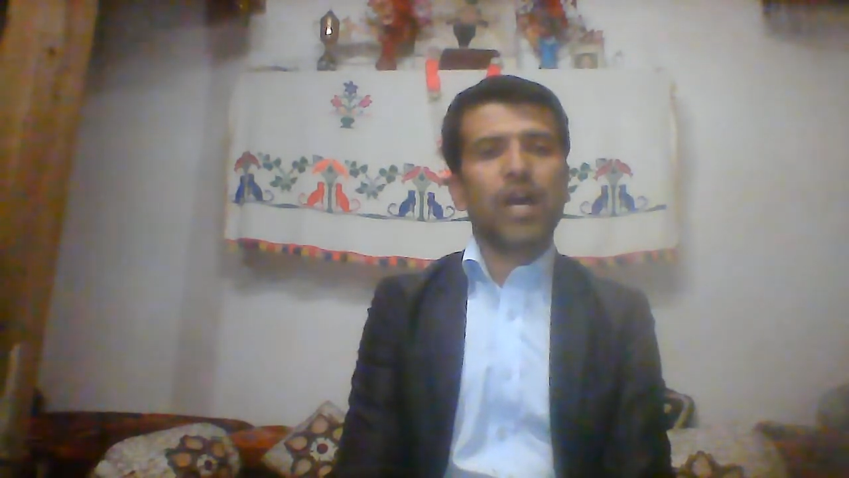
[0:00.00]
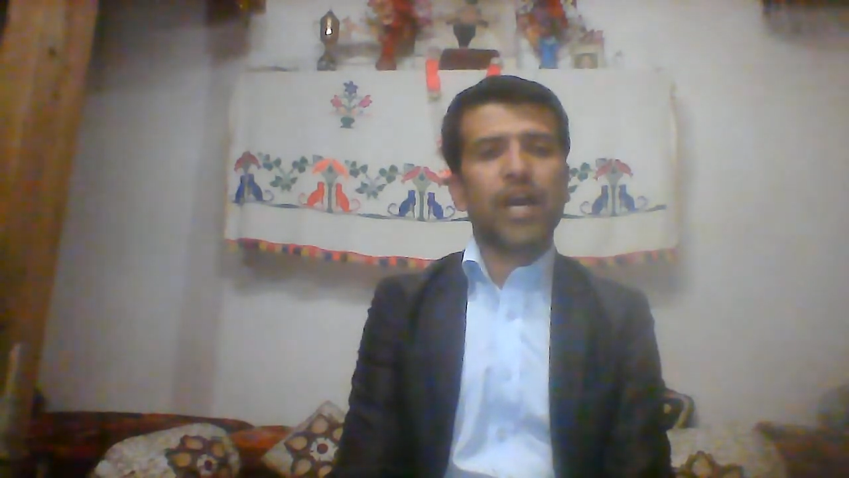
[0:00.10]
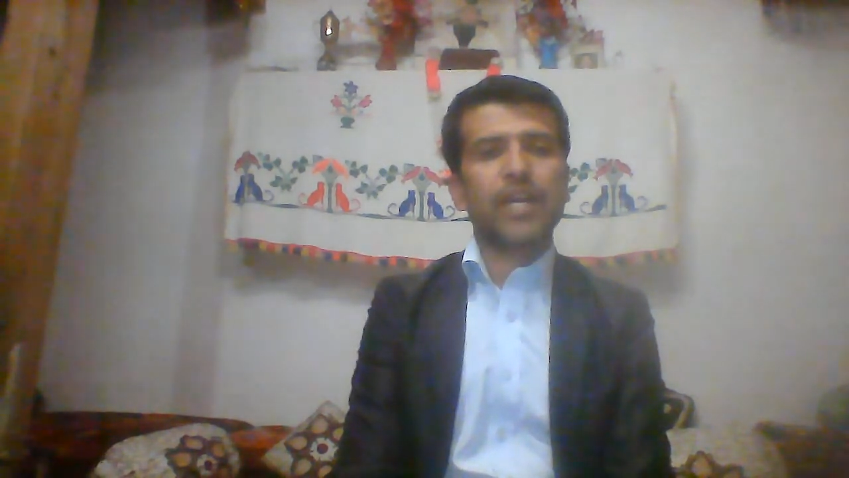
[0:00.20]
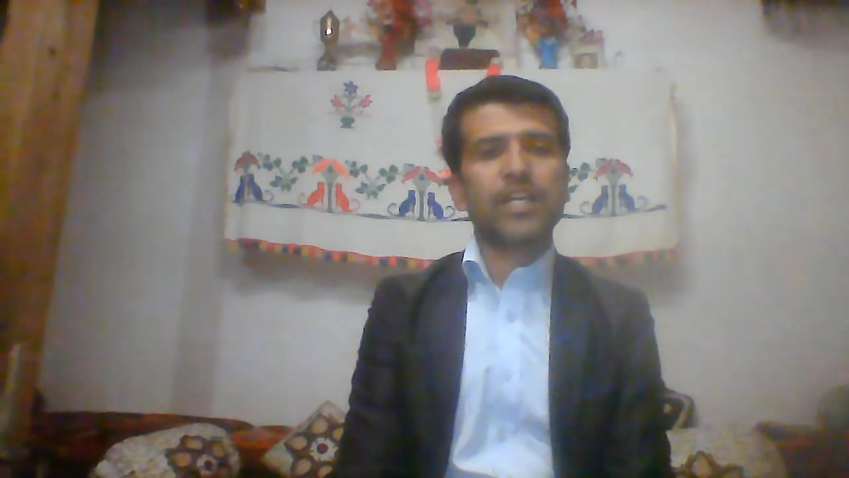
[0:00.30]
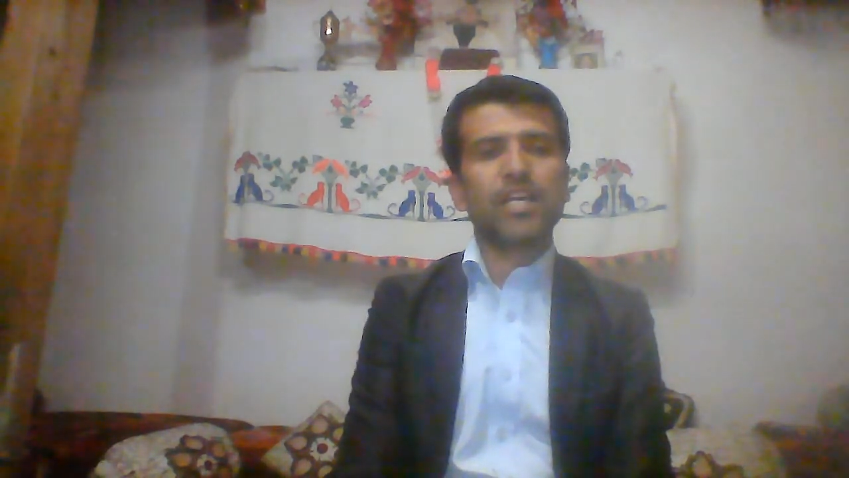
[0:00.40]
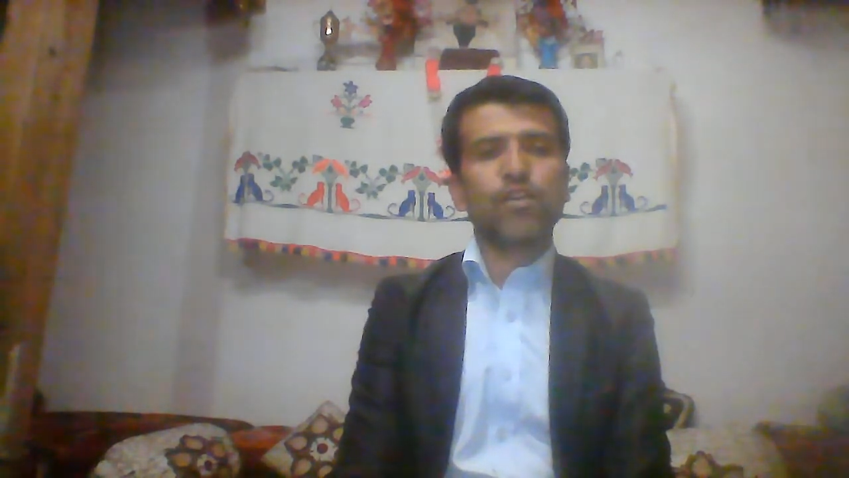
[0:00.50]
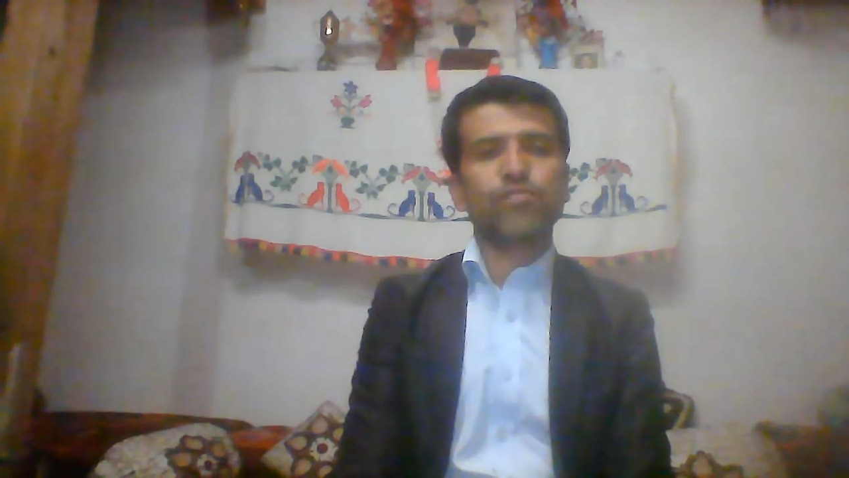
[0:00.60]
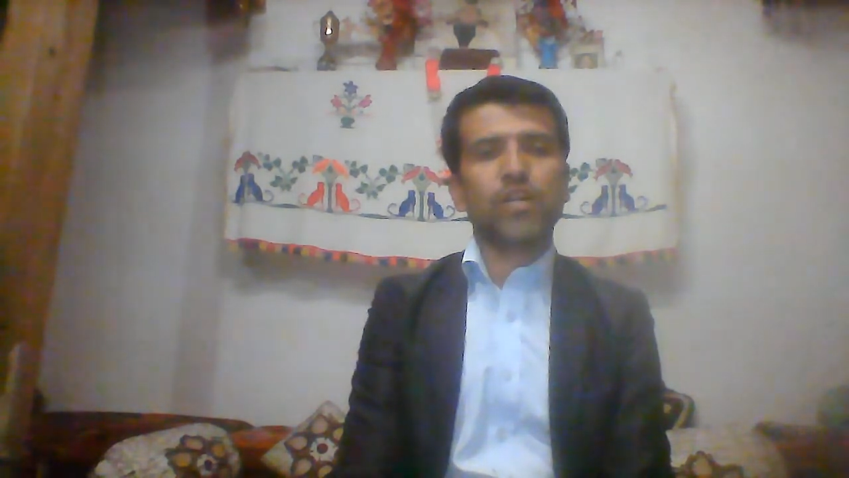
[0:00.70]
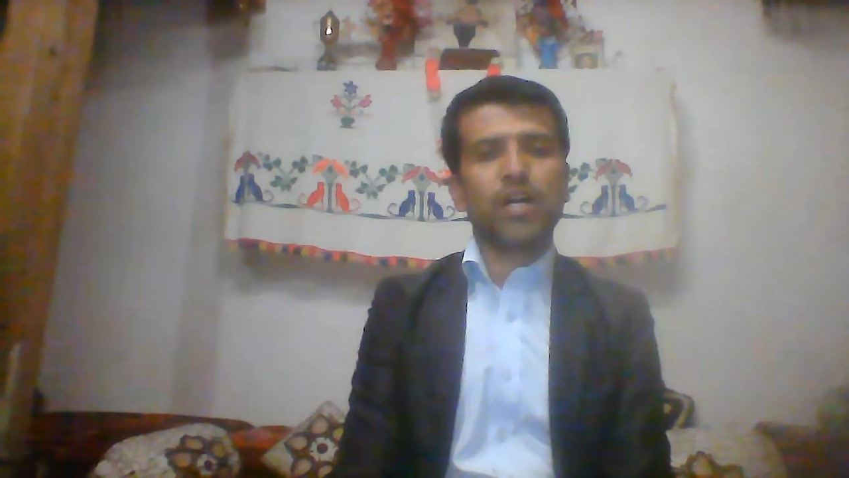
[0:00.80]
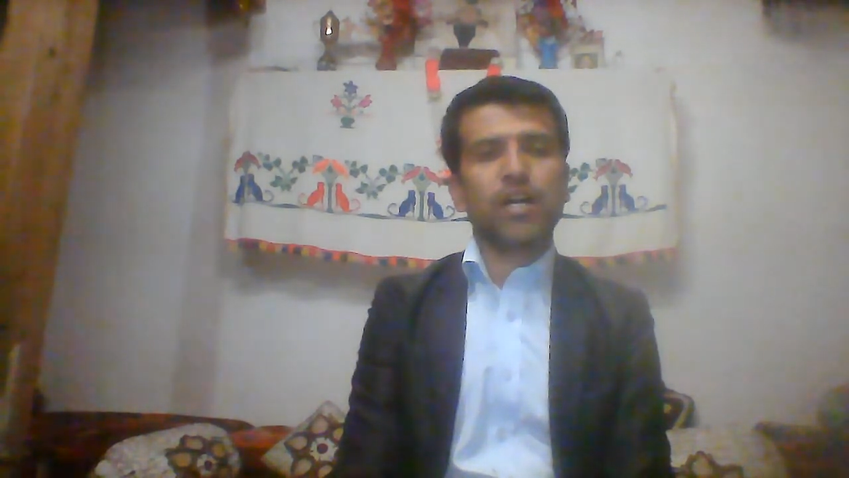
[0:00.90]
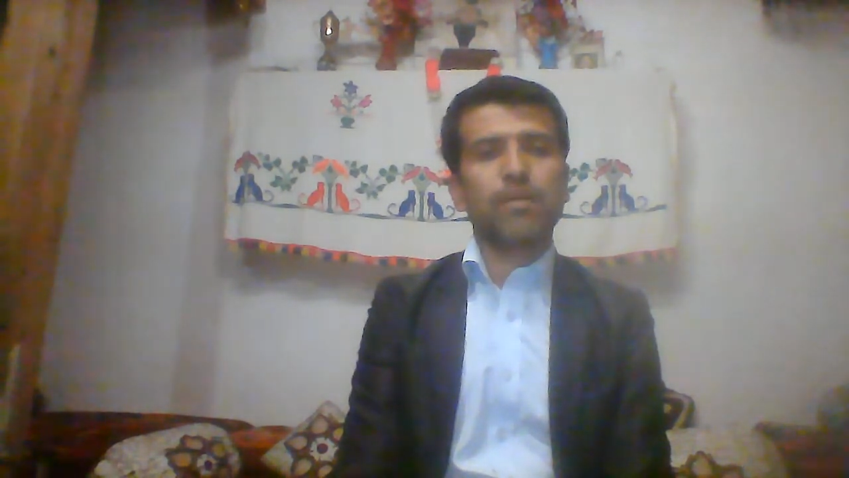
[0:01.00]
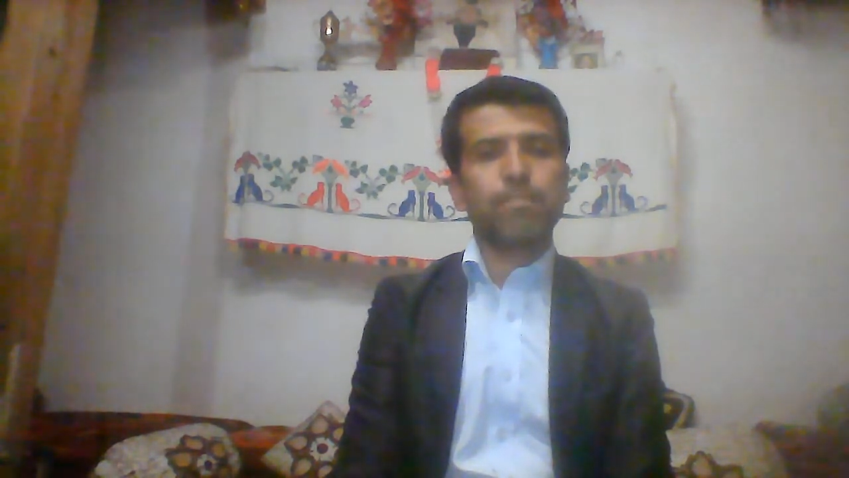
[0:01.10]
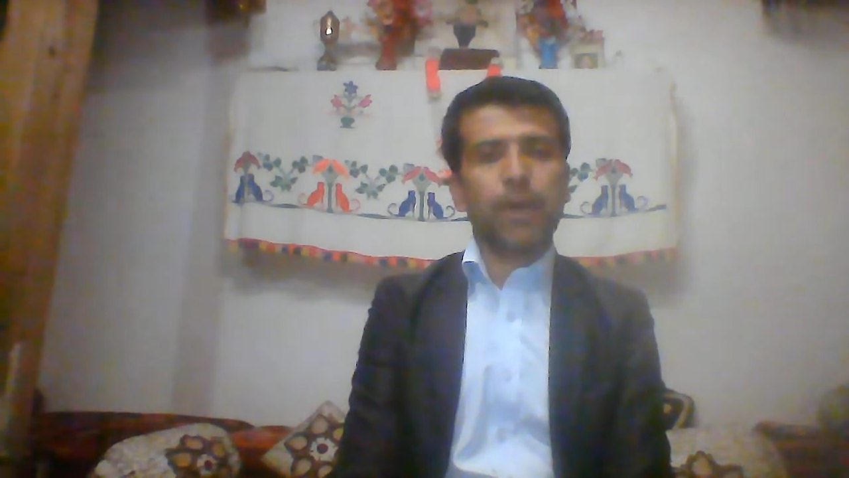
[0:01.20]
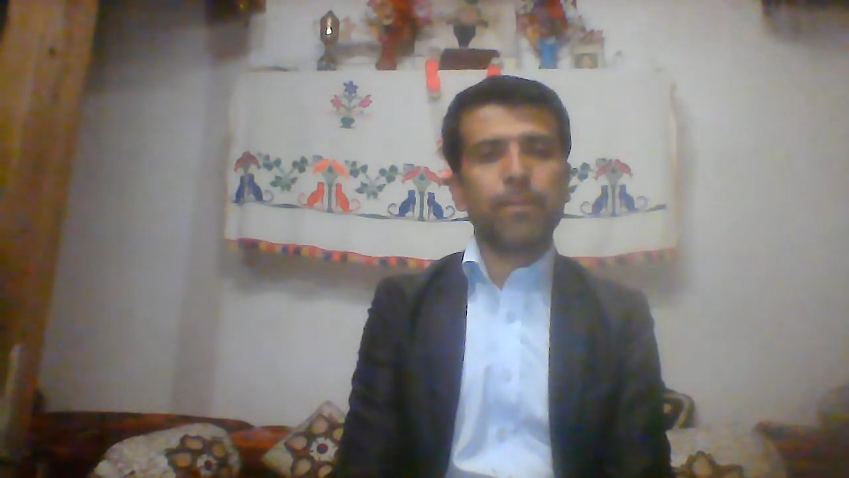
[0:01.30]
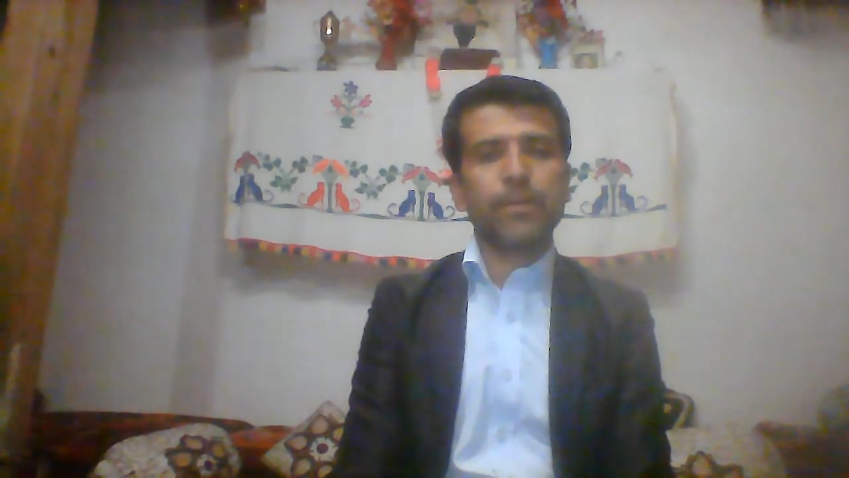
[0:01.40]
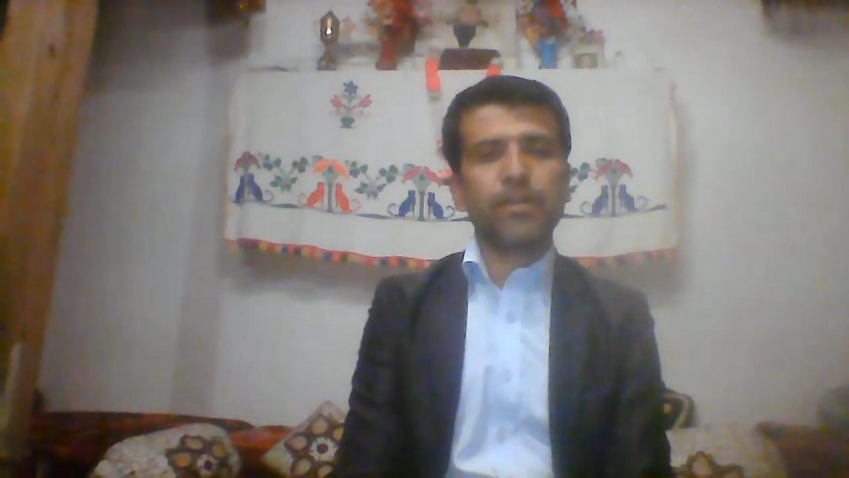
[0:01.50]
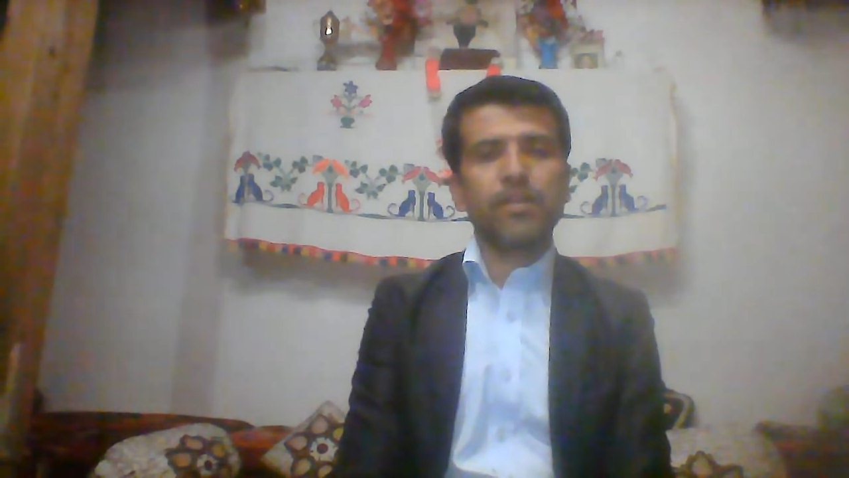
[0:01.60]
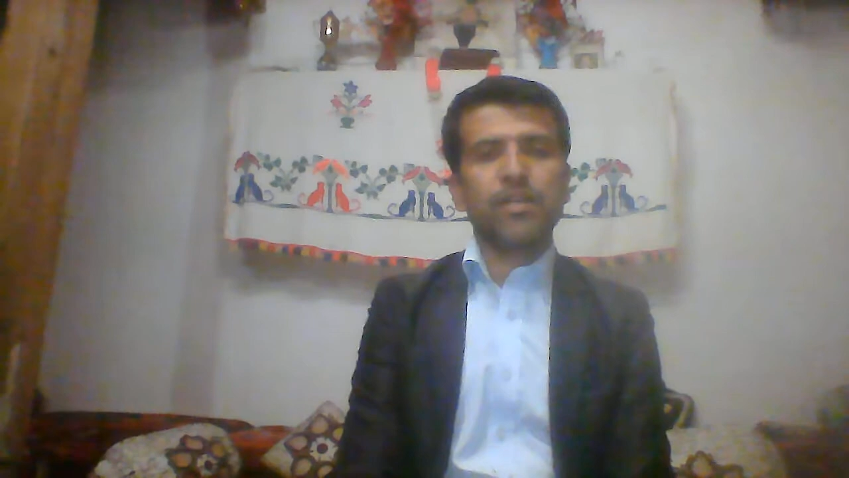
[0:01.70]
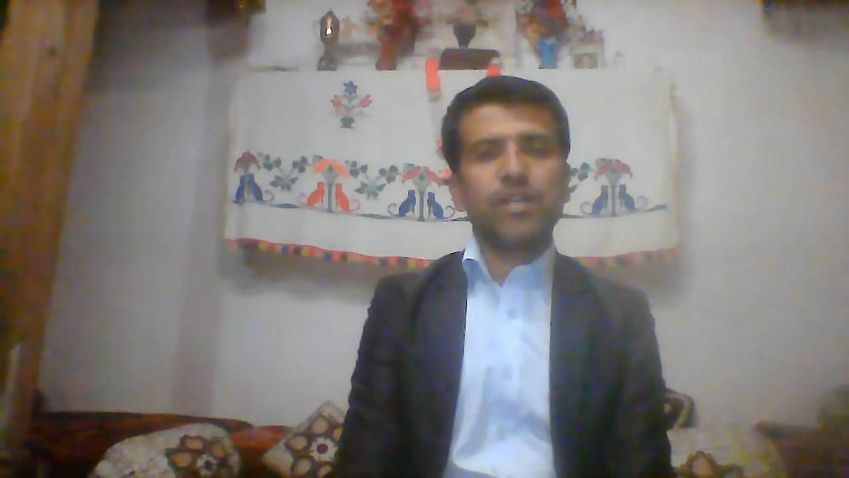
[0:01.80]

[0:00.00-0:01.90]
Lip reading: idea of the paper.